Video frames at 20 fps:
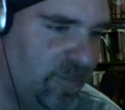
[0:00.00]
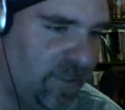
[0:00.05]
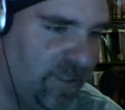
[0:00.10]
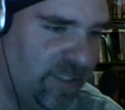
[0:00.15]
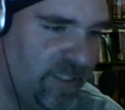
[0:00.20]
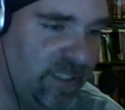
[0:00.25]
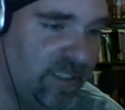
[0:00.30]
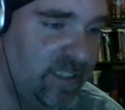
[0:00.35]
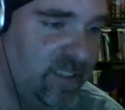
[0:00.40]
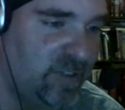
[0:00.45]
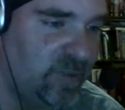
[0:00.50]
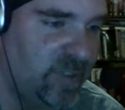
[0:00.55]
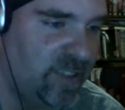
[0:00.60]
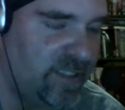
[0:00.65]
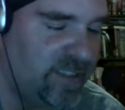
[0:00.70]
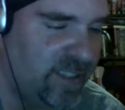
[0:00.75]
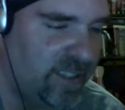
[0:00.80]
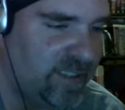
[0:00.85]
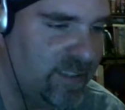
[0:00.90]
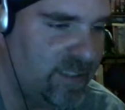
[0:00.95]
I still don't know
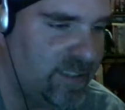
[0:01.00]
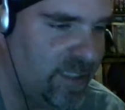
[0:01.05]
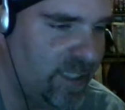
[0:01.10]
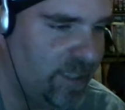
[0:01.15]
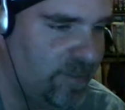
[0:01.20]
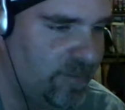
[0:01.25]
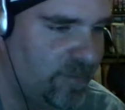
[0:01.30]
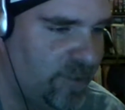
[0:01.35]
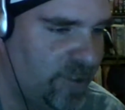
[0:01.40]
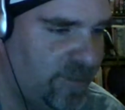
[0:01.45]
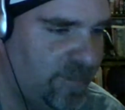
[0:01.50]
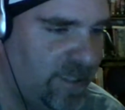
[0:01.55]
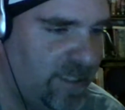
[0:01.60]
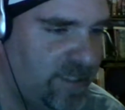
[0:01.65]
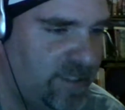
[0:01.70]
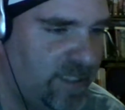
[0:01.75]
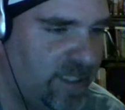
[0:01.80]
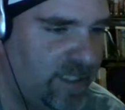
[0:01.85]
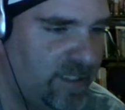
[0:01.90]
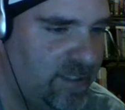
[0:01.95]
how he
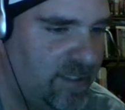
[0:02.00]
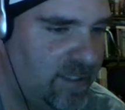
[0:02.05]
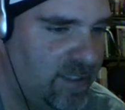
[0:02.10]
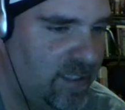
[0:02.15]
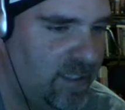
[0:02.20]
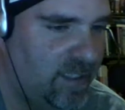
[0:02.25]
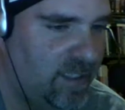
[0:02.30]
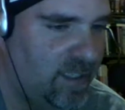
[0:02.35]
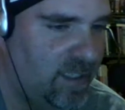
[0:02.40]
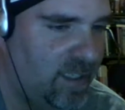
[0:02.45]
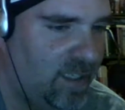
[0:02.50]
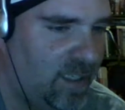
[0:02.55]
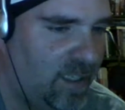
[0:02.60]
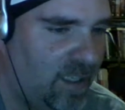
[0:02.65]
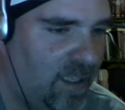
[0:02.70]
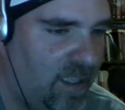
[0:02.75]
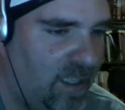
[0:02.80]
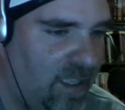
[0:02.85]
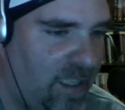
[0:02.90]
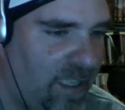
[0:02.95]
did that exploder
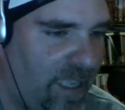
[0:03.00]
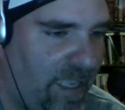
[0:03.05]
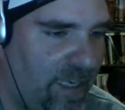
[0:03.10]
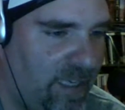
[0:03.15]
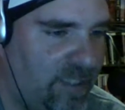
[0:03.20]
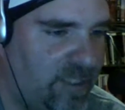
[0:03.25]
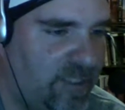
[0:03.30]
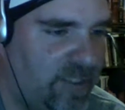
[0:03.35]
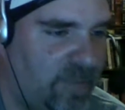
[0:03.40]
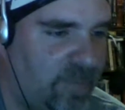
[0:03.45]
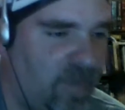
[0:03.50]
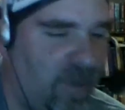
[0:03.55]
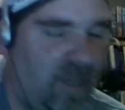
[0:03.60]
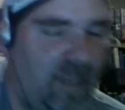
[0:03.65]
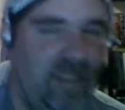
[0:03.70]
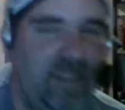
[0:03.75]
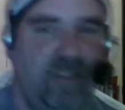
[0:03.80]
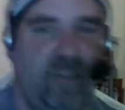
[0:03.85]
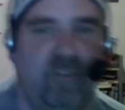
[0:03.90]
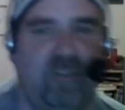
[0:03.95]
suplex. He couldn't do it a
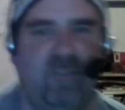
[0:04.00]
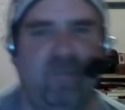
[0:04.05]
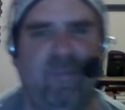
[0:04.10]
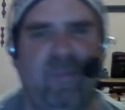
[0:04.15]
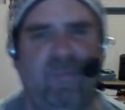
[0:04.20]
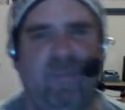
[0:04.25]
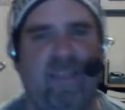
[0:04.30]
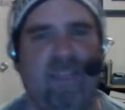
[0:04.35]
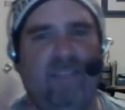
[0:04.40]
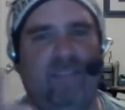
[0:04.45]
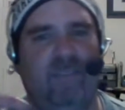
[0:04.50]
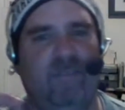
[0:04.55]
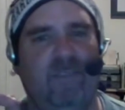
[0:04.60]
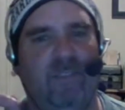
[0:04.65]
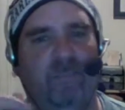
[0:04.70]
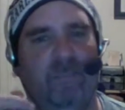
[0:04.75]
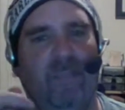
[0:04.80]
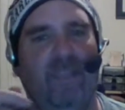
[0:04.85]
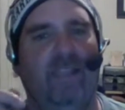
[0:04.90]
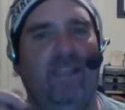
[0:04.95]
second time, which makes
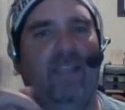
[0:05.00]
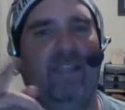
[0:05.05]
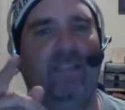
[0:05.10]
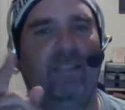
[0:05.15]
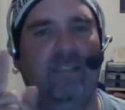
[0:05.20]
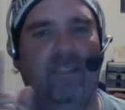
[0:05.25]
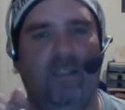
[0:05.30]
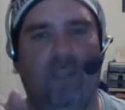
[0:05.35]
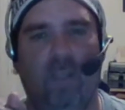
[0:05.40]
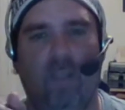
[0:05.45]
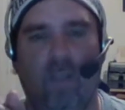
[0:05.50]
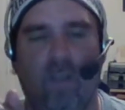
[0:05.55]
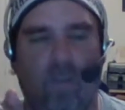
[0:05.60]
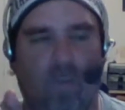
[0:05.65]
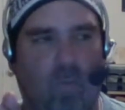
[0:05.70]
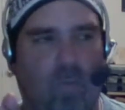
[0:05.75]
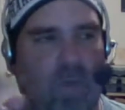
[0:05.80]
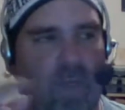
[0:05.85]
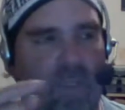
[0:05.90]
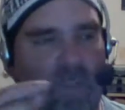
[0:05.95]
sense.
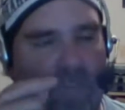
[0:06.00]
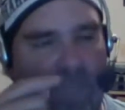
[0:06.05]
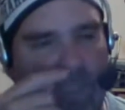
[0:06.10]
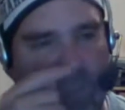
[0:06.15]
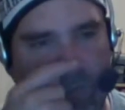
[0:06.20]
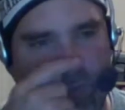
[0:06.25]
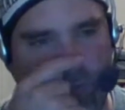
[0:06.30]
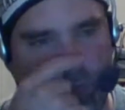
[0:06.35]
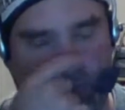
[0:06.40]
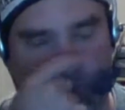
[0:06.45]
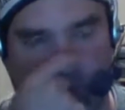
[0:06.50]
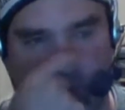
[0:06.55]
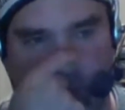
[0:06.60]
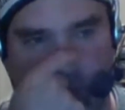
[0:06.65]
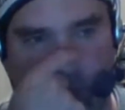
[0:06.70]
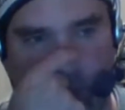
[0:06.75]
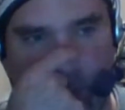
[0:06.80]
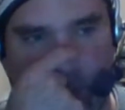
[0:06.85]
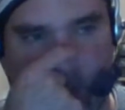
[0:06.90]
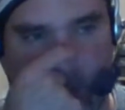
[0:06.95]
And a smart
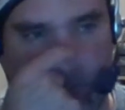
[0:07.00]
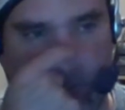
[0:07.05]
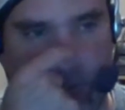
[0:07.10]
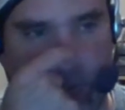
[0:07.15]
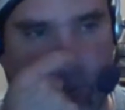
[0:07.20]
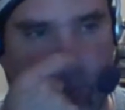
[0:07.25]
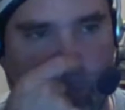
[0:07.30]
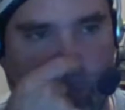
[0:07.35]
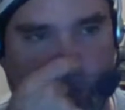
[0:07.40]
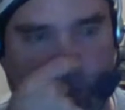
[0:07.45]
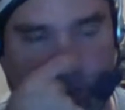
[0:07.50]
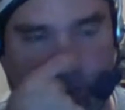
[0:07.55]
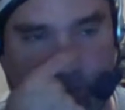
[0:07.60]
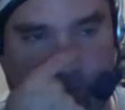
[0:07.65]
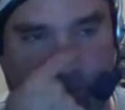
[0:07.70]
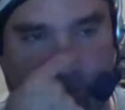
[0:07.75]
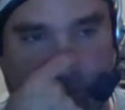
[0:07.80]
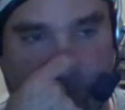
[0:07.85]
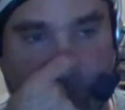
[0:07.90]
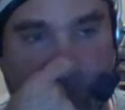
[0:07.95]
use of momentum because
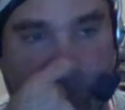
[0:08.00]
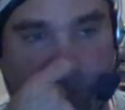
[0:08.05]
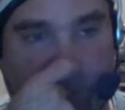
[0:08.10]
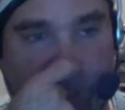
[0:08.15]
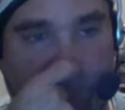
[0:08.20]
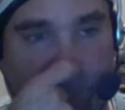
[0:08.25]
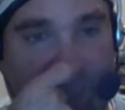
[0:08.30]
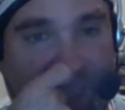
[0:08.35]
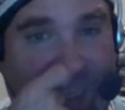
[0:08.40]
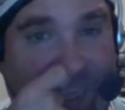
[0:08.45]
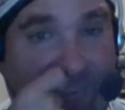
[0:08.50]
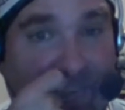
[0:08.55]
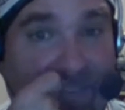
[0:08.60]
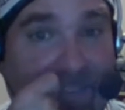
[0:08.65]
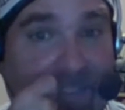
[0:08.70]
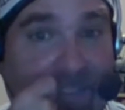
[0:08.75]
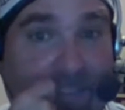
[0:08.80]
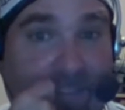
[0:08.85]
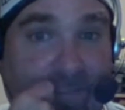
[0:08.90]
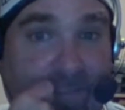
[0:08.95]
Mike Elgin
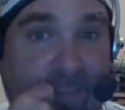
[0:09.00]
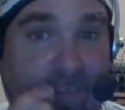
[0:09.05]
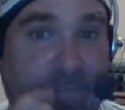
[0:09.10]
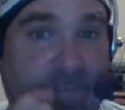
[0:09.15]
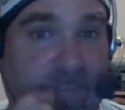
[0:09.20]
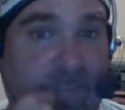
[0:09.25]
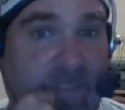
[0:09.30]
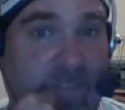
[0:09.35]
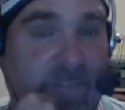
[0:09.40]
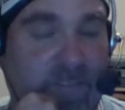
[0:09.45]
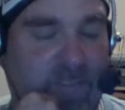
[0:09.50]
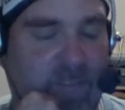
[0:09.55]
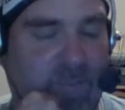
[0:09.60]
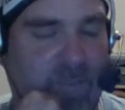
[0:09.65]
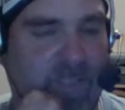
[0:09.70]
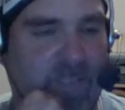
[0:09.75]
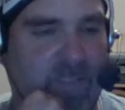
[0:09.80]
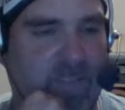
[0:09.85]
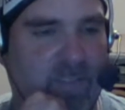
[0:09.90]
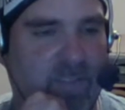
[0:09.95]
one tried to do a
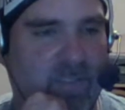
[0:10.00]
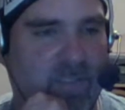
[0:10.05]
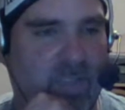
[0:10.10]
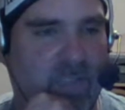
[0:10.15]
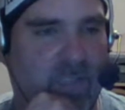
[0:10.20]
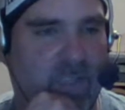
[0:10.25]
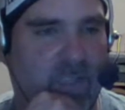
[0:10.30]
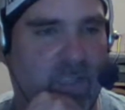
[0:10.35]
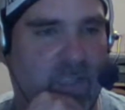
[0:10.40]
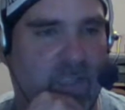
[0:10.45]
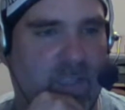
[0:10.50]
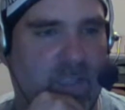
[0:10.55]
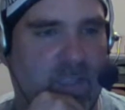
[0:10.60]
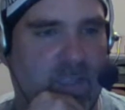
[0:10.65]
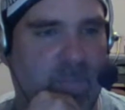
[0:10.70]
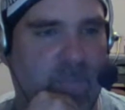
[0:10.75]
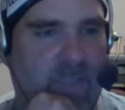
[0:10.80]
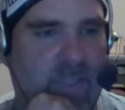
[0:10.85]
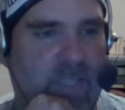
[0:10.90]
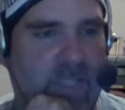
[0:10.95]
straight German suplex on,
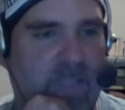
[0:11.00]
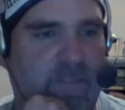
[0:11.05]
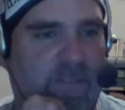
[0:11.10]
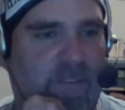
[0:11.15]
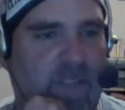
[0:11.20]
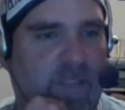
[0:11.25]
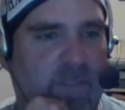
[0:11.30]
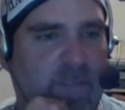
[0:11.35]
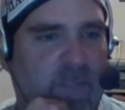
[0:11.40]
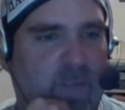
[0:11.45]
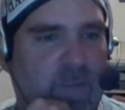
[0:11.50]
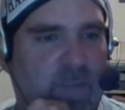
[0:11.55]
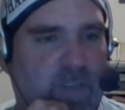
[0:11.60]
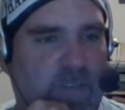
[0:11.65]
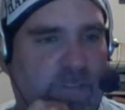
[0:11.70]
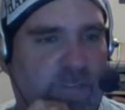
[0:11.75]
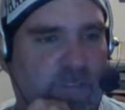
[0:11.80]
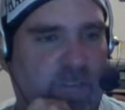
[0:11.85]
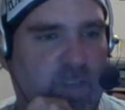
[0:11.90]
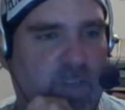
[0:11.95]
on Fallah Bahh. I don't think he
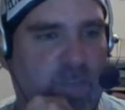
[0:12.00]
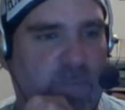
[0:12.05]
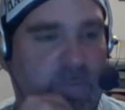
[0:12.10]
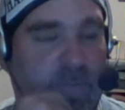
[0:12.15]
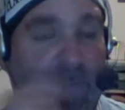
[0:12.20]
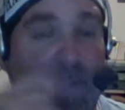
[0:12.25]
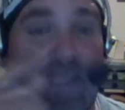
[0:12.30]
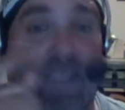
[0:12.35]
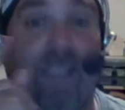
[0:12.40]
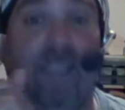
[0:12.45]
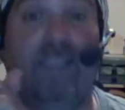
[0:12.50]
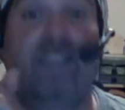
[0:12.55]
could wrap him around his